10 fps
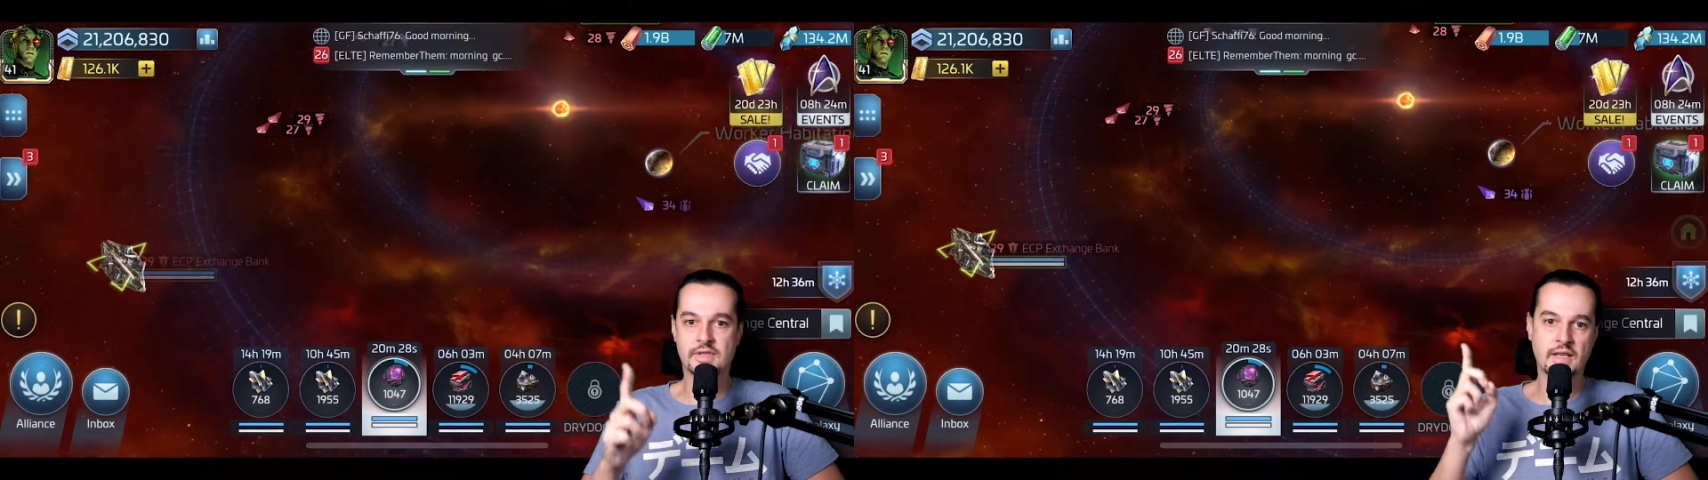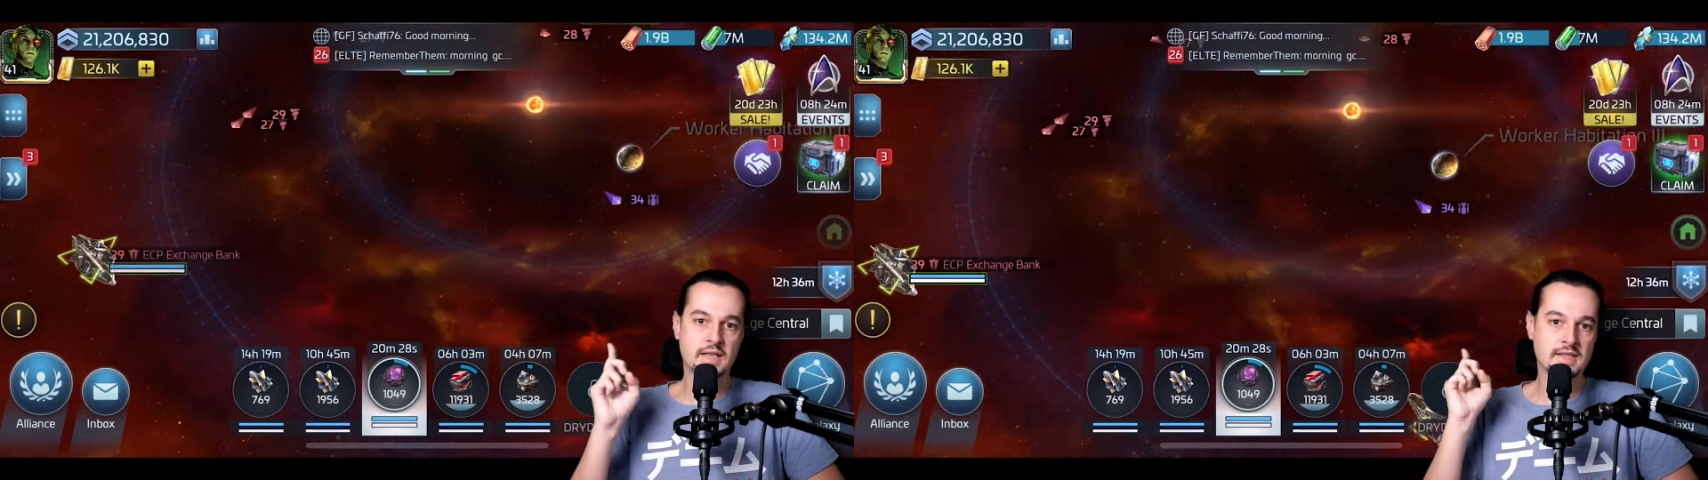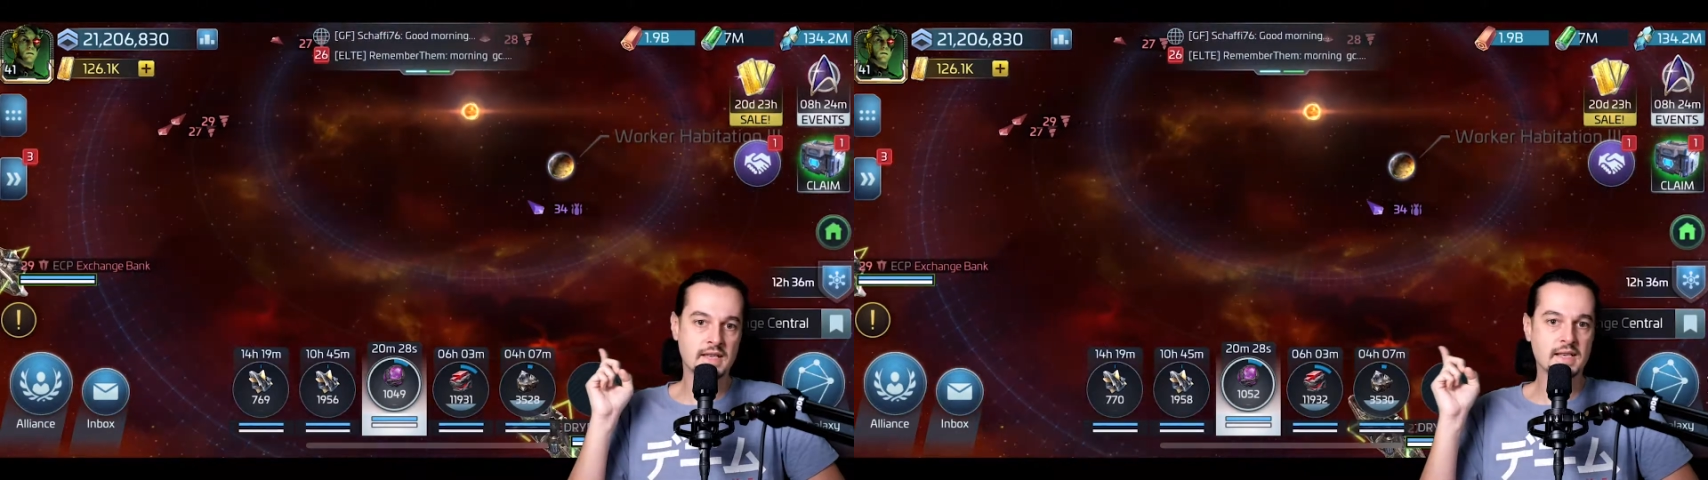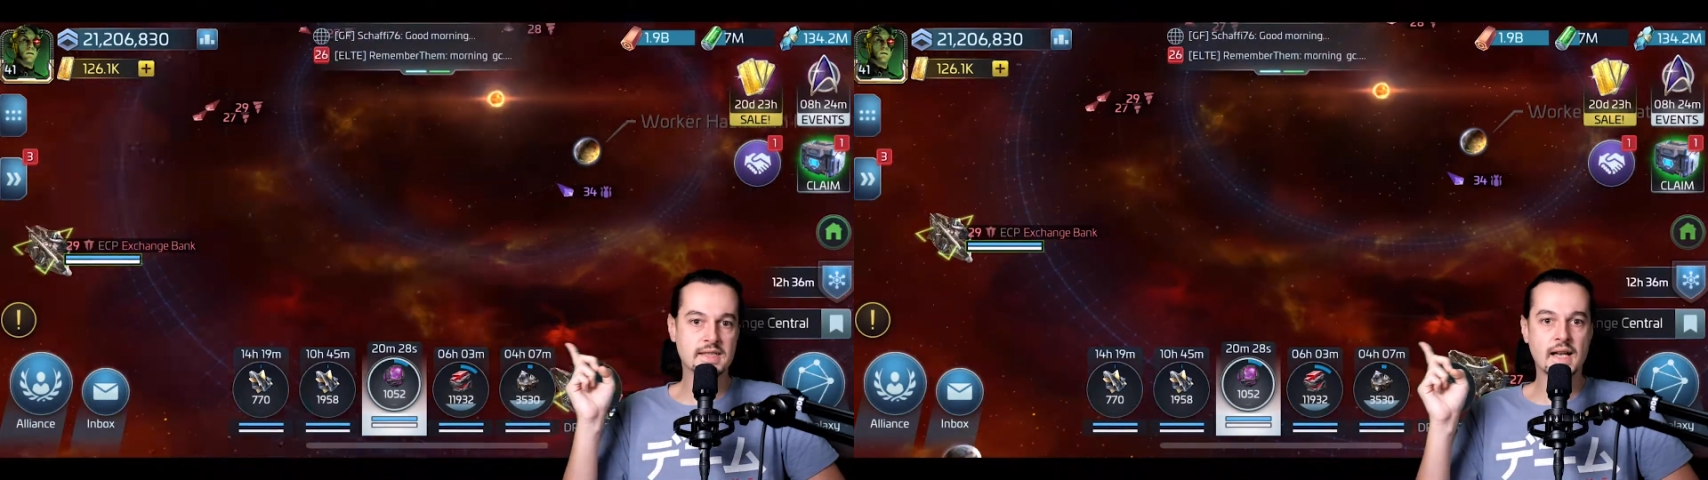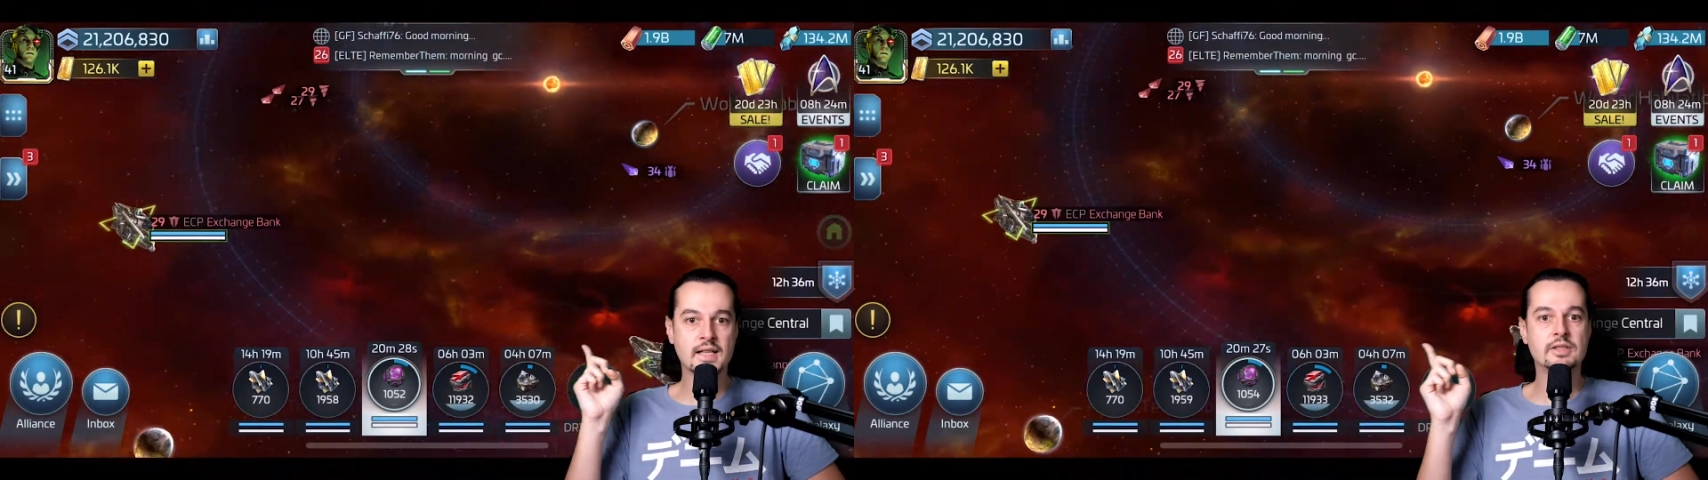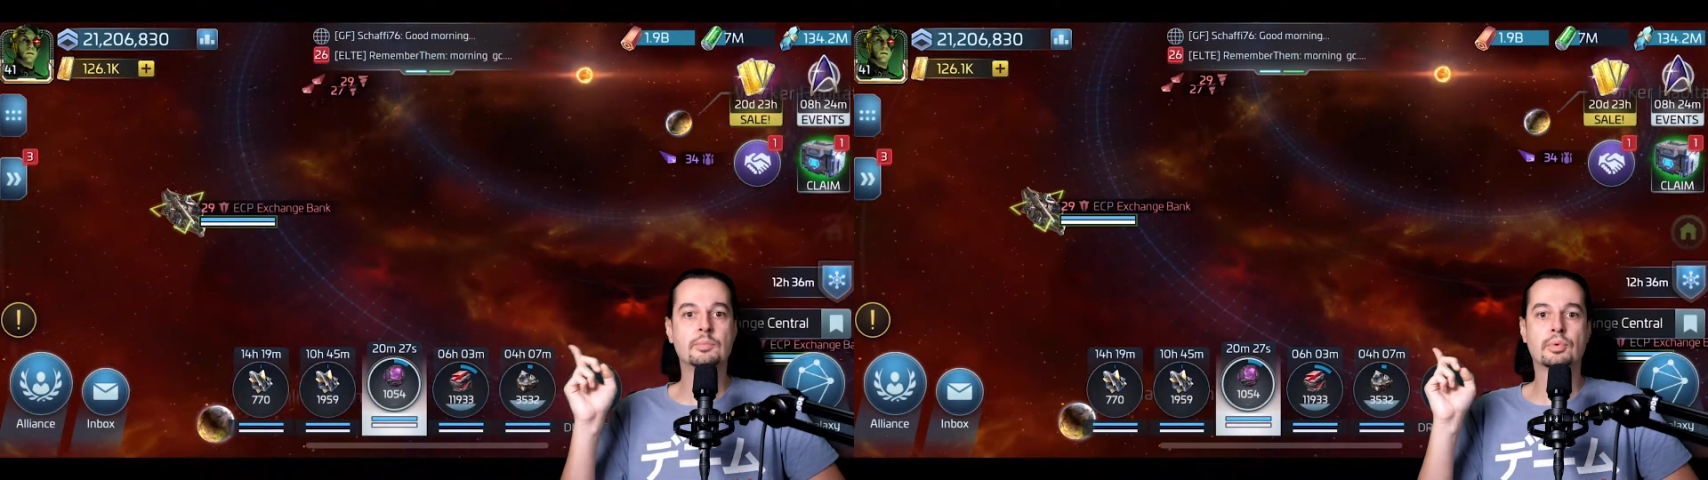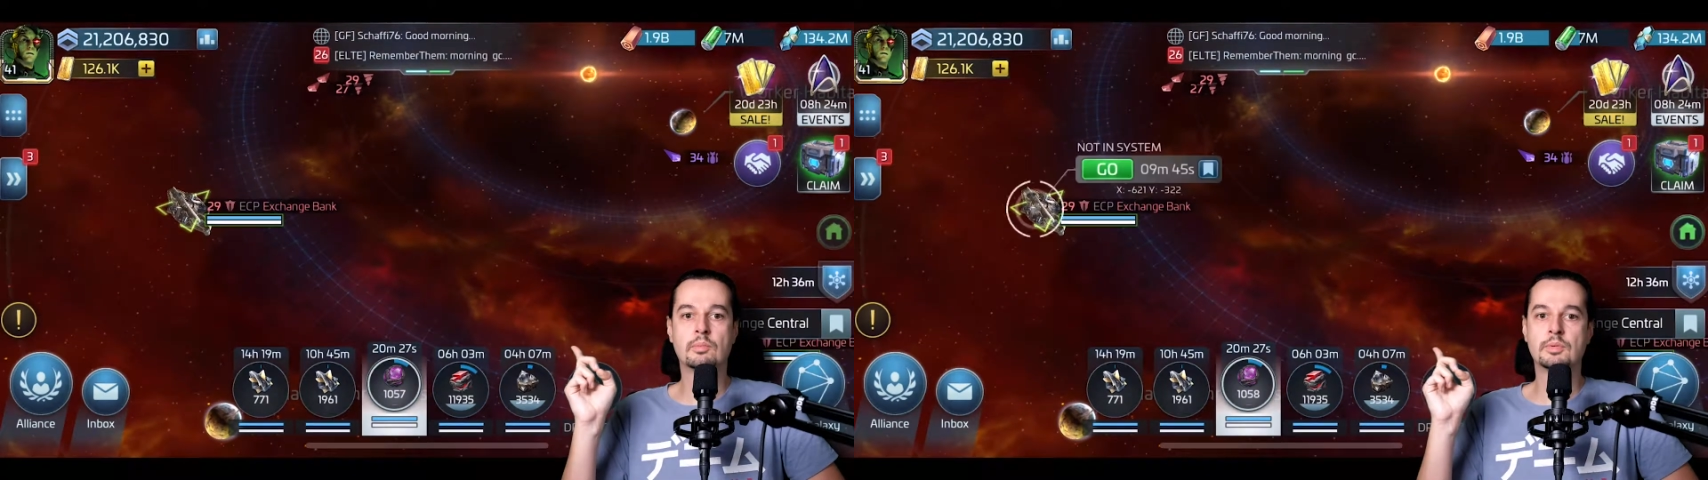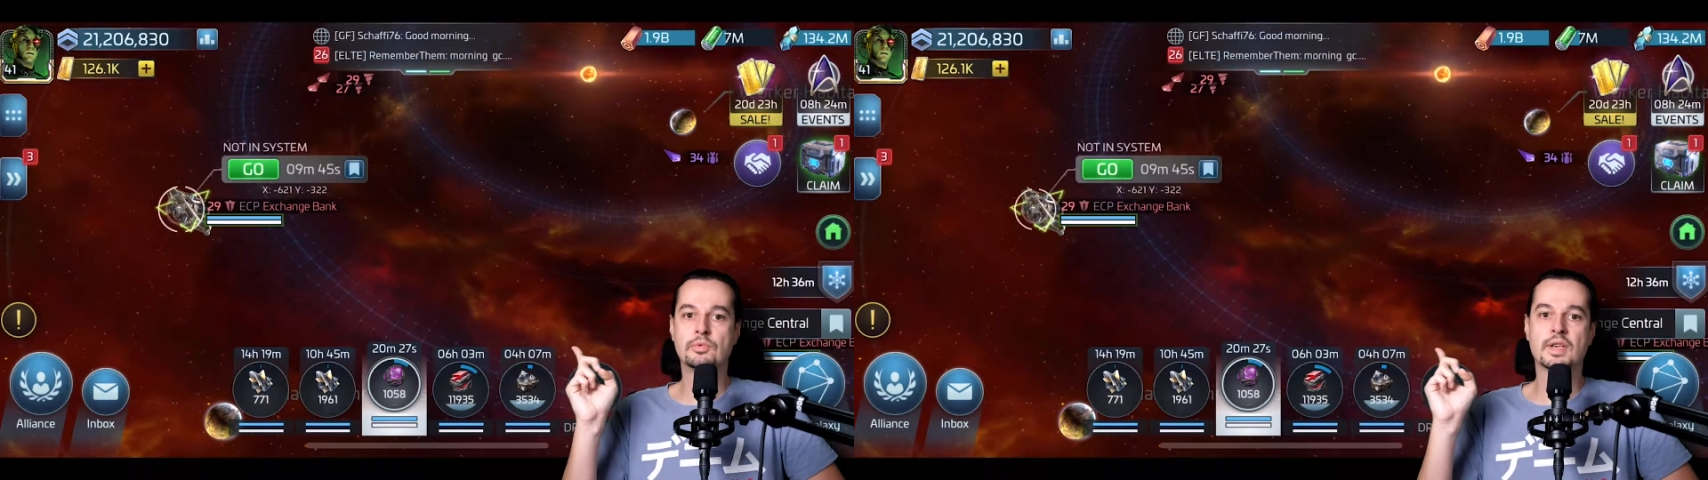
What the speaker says: They can see exactly the problem you